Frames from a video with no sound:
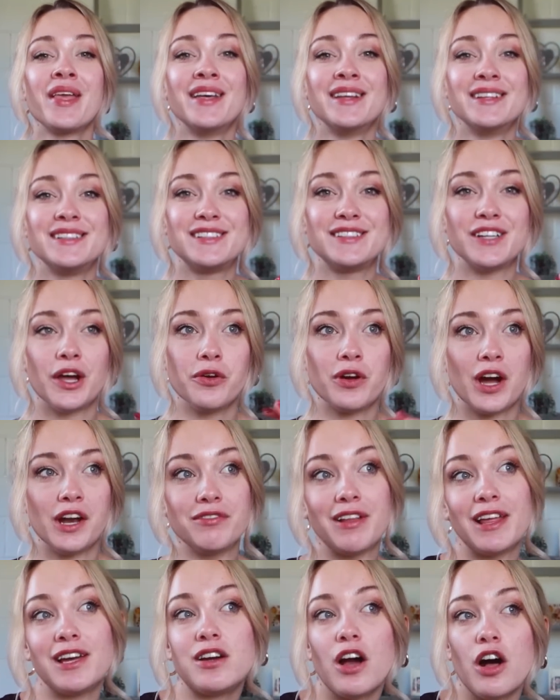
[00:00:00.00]
So kind
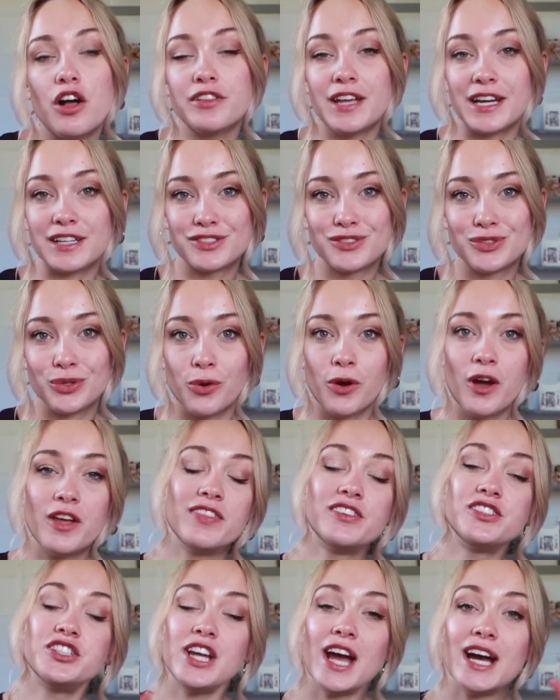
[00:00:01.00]
of like girl next door,
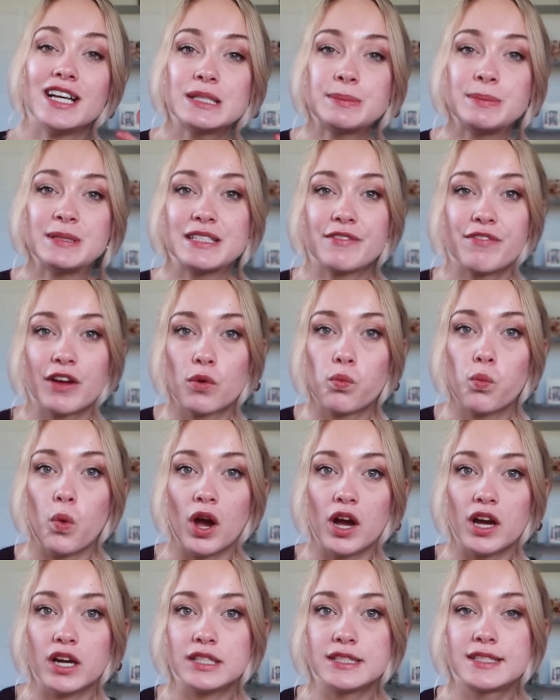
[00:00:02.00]
and she has specific
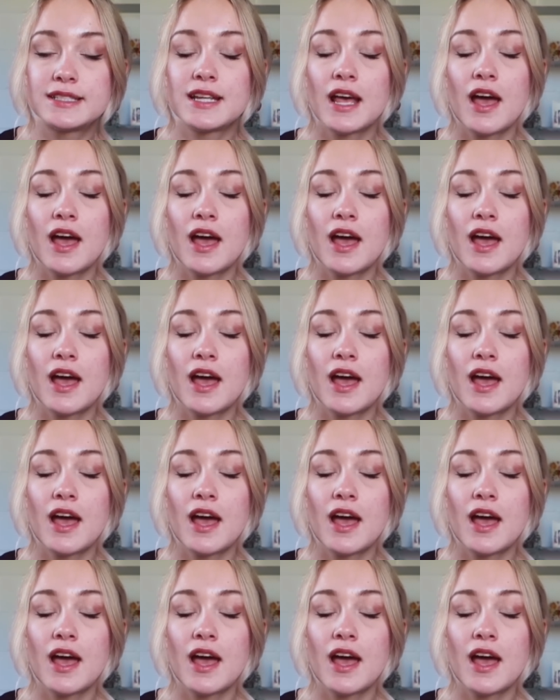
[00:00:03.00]
words